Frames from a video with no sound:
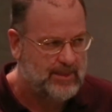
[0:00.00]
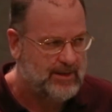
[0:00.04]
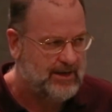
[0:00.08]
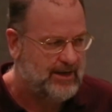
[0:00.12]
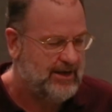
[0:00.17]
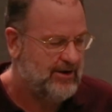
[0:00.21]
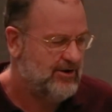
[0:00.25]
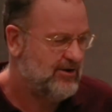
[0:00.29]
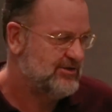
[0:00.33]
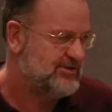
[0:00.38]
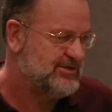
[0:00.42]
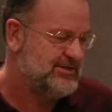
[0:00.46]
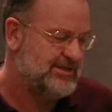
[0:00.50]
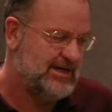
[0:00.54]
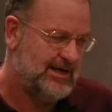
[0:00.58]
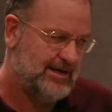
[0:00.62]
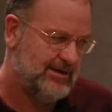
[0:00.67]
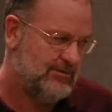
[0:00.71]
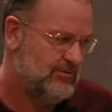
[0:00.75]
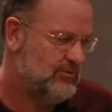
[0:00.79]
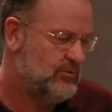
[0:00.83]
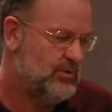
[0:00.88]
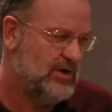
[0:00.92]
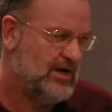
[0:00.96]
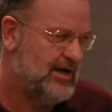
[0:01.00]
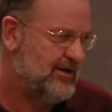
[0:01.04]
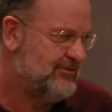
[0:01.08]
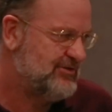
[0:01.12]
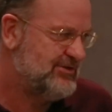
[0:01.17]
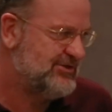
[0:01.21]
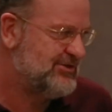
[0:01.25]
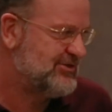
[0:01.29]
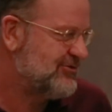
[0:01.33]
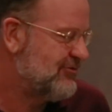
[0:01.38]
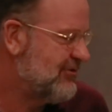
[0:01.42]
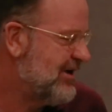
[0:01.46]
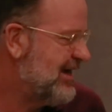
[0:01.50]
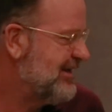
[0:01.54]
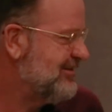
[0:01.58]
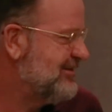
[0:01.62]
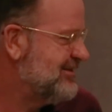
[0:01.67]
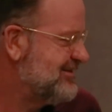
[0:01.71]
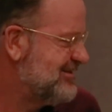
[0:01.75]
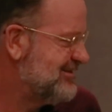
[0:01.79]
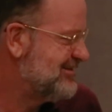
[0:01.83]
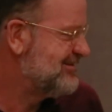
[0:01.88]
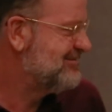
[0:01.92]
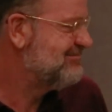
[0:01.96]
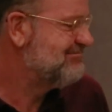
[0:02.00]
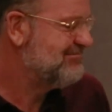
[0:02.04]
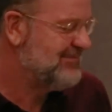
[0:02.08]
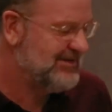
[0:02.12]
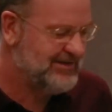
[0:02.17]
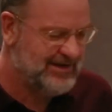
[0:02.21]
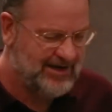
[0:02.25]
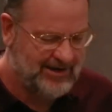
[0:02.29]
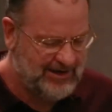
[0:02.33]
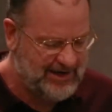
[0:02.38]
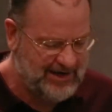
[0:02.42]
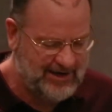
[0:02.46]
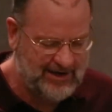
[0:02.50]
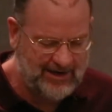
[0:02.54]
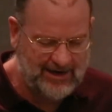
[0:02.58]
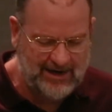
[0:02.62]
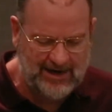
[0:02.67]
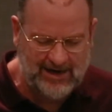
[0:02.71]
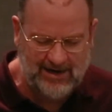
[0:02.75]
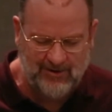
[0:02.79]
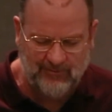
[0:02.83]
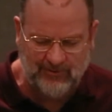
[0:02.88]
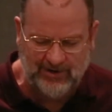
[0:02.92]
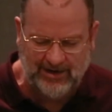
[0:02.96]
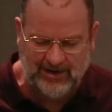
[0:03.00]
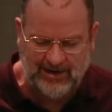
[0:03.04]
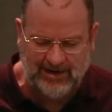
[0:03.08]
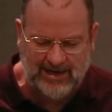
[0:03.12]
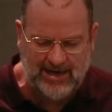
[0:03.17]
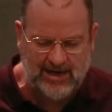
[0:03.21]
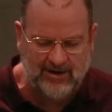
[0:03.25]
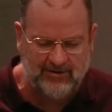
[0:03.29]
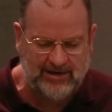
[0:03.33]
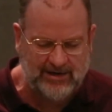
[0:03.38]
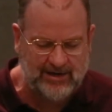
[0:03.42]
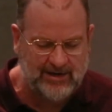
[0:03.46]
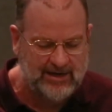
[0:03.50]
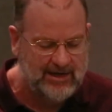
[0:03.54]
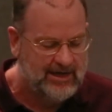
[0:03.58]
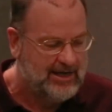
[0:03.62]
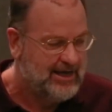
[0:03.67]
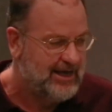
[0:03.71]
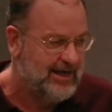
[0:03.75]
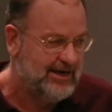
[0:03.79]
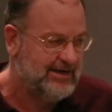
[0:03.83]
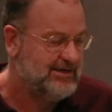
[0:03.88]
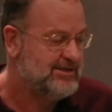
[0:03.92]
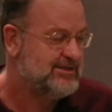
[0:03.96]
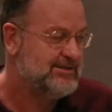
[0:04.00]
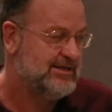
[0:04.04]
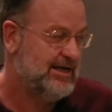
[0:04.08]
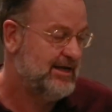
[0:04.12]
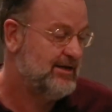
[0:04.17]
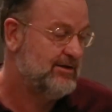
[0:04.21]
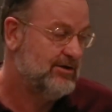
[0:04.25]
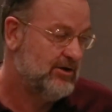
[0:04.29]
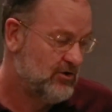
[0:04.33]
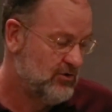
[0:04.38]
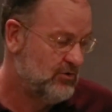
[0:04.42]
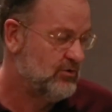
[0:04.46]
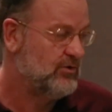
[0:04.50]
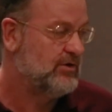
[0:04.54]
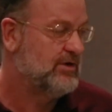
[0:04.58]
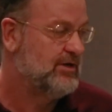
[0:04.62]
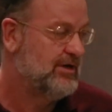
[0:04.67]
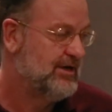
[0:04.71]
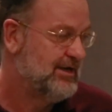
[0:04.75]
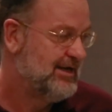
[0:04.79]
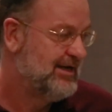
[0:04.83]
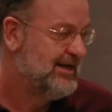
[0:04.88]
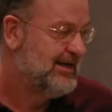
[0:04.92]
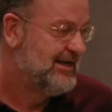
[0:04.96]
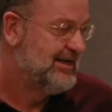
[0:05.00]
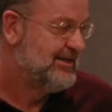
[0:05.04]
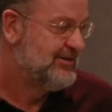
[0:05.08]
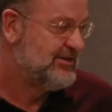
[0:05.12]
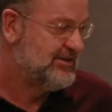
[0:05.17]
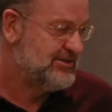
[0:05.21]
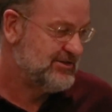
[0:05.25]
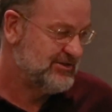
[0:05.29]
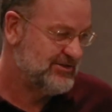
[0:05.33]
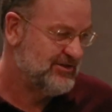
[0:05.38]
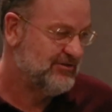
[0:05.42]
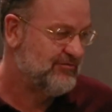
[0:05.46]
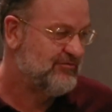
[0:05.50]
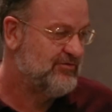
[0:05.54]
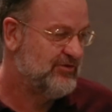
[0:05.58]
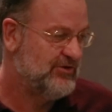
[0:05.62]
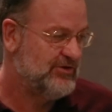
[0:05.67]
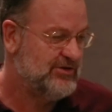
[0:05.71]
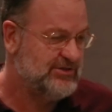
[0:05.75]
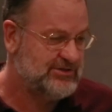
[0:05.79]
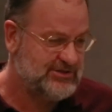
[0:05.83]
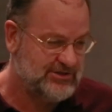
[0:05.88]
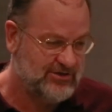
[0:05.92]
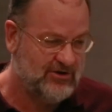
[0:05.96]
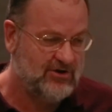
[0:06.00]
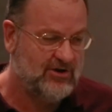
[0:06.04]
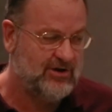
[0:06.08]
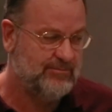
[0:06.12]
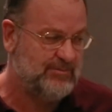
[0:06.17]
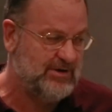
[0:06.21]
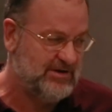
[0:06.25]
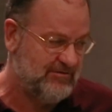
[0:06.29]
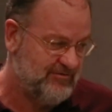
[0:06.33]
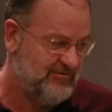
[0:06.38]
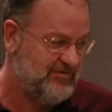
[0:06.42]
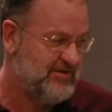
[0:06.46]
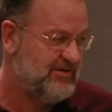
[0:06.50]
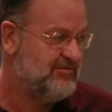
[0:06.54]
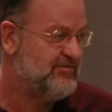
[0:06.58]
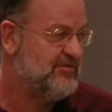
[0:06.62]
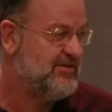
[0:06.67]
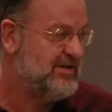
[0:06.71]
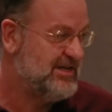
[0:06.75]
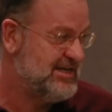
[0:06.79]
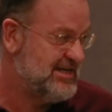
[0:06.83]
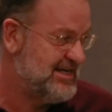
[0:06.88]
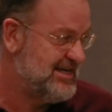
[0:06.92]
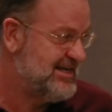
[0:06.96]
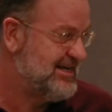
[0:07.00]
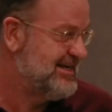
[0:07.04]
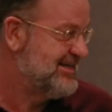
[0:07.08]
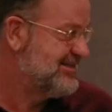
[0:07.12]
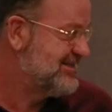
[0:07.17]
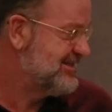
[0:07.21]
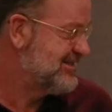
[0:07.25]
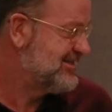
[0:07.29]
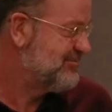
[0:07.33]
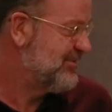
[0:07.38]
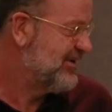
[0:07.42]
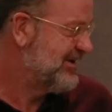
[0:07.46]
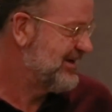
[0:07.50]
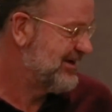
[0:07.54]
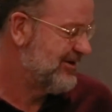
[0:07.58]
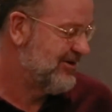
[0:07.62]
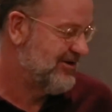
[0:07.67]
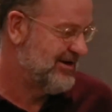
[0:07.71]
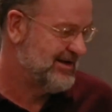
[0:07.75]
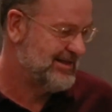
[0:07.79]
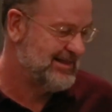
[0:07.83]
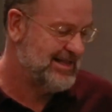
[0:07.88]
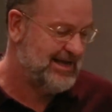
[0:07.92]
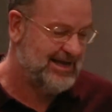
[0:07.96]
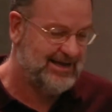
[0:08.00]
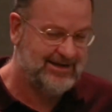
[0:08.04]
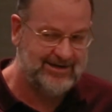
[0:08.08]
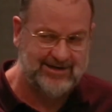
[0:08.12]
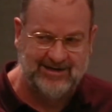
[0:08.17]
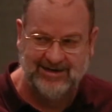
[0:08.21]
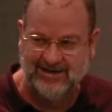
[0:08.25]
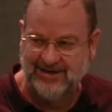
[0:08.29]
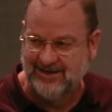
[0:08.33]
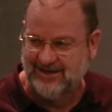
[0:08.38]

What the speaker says: And I was saying, wow, this is great, this is, you know, how are we going to go here? And he said, look, this is the first time in 50 years it's been like that.